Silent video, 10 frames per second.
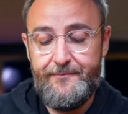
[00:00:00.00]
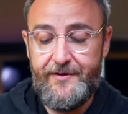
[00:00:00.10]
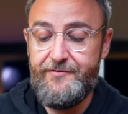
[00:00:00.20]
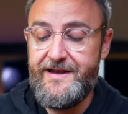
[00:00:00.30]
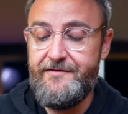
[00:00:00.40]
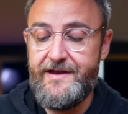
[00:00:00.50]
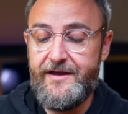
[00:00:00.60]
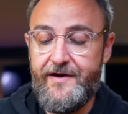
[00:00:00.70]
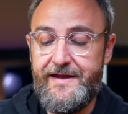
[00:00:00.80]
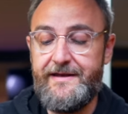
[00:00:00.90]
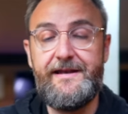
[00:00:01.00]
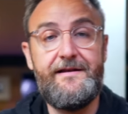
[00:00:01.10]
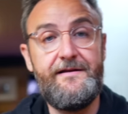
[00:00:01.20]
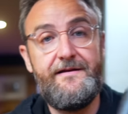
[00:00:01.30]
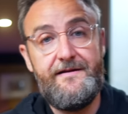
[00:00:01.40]
but a really, really great
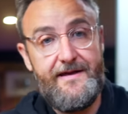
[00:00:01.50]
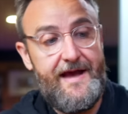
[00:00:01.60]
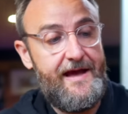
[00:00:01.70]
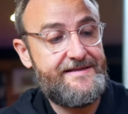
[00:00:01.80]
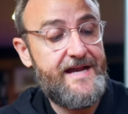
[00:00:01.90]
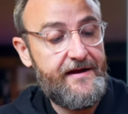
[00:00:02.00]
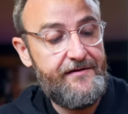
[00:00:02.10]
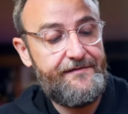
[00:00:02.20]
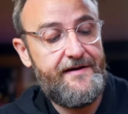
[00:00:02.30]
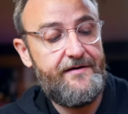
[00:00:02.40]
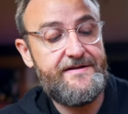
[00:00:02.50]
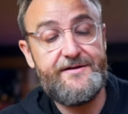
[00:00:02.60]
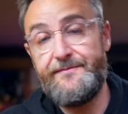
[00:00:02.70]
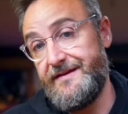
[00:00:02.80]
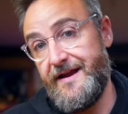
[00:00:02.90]
little uh, stocking filler and
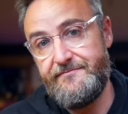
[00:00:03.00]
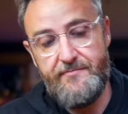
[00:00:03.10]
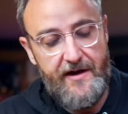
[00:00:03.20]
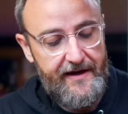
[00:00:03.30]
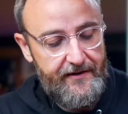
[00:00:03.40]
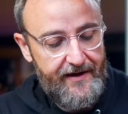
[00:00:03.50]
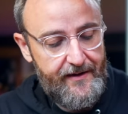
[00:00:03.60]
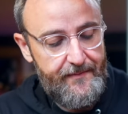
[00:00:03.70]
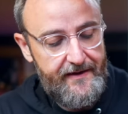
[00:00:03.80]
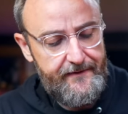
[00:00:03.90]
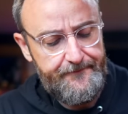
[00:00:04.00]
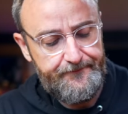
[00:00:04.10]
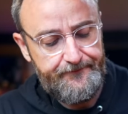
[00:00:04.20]
something that I highly recommend.